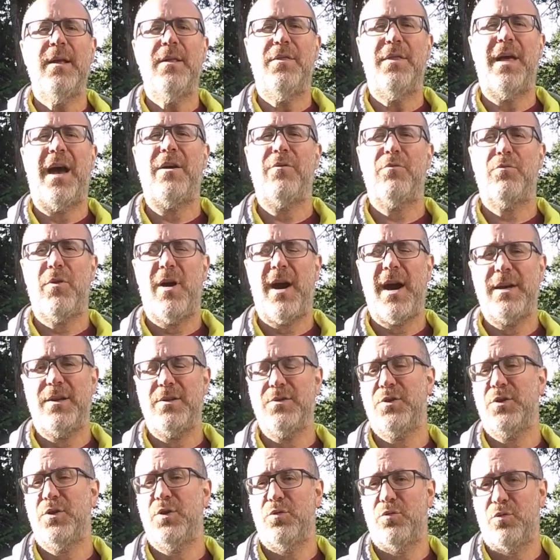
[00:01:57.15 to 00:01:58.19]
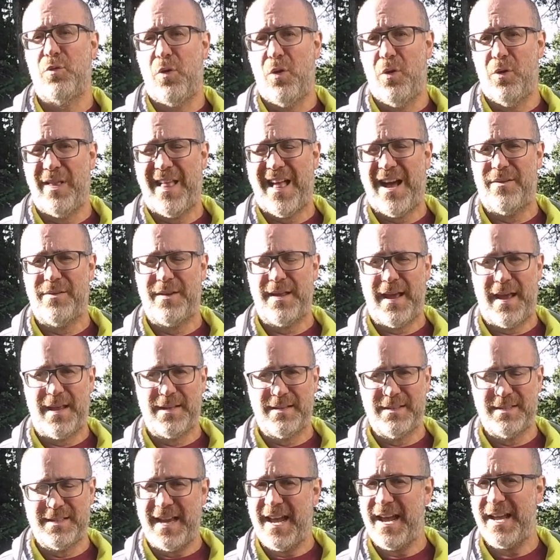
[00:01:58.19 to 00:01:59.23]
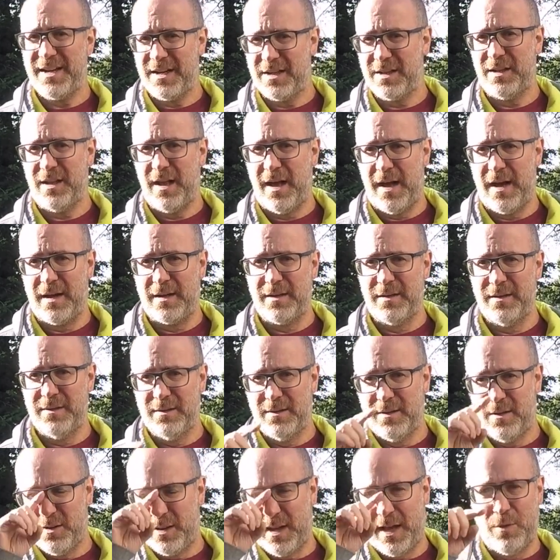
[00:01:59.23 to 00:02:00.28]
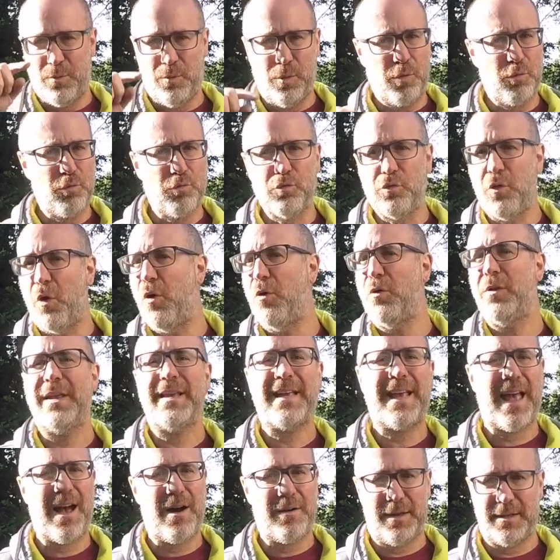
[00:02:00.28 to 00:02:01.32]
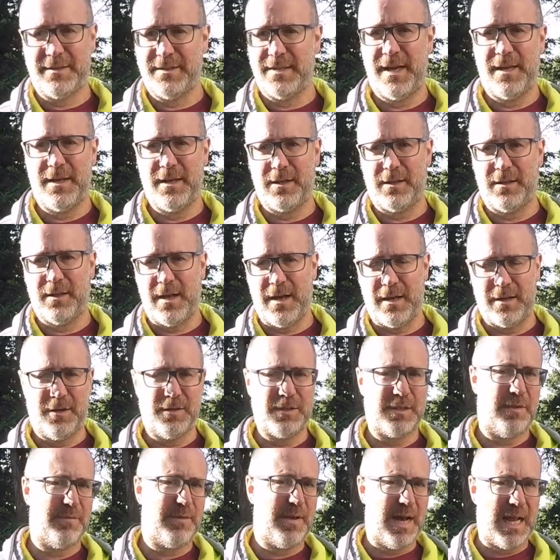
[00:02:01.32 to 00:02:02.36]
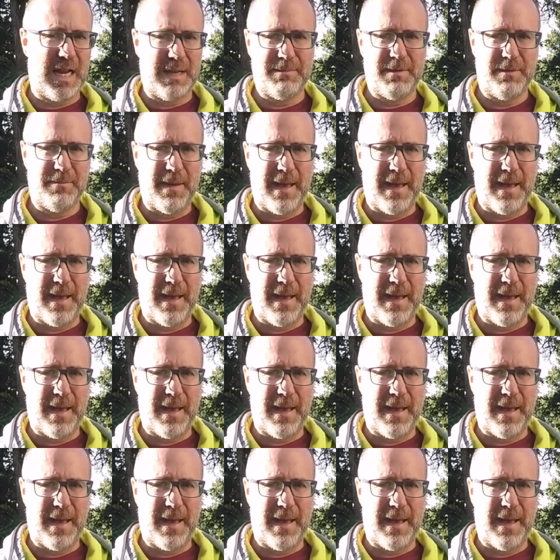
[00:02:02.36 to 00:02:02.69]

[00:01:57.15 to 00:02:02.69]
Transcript: That ride is going to roll out at ten o'clock, okay? We're rolling out at ten o'clock because I've got to be